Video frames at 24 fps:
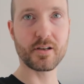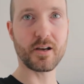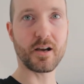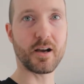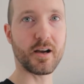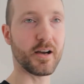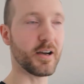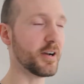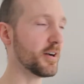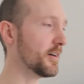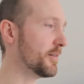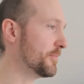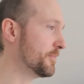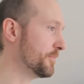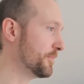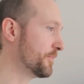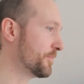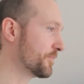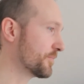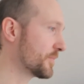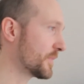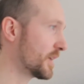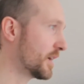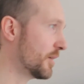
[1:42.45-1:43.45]

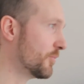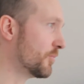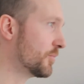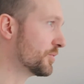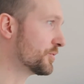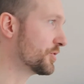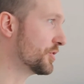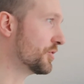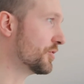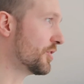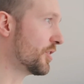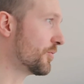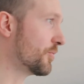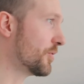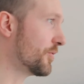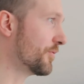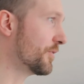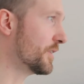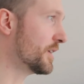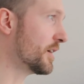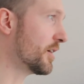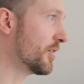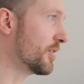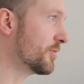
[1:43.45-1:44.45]
Um, and do you know what
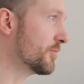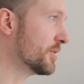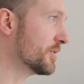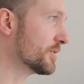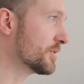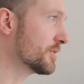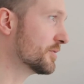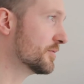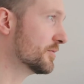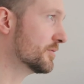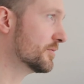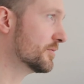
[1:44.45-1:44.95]
video it was?